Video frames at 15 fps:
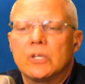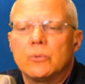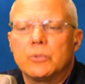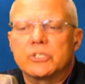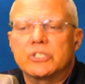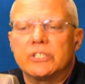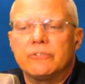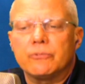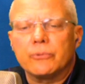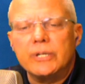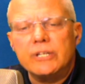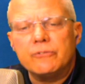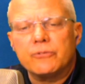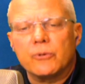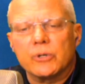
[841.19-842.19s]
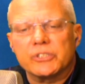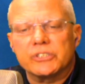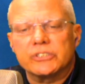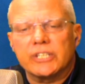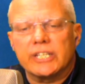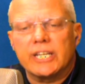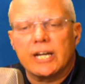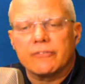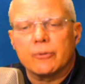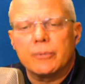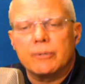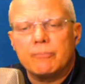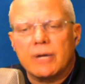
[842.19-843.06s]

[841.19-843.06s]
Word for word: which reinforces a government